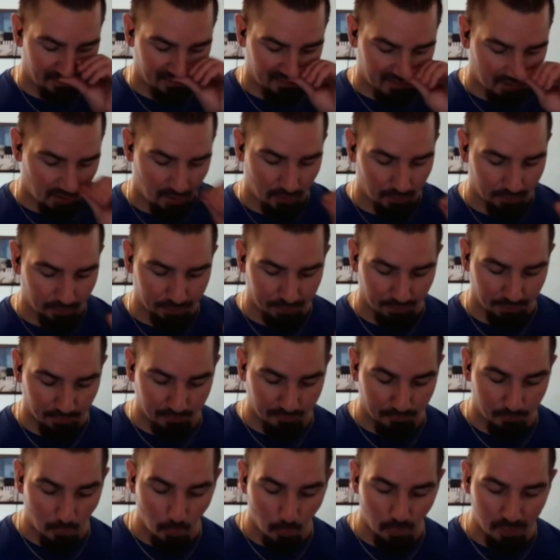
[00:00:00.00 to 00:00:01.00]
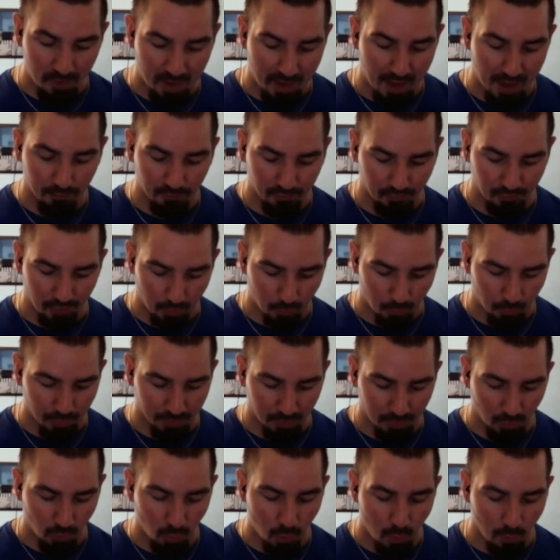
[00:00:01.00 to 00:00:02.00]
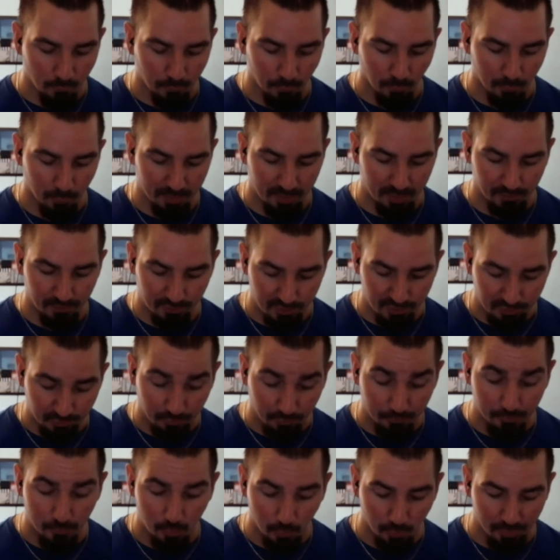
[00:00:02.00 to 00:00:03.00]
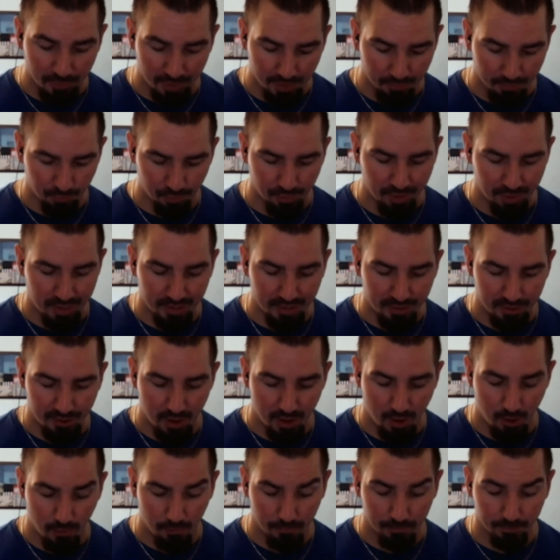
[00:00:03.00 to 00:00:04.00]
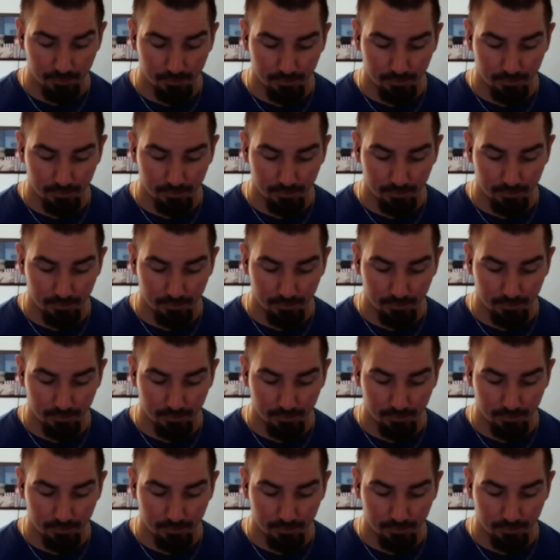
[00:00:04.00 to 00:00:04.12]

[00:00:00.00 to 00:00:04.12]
So there's 4 names that I want to go over because these are 4 names you need to know.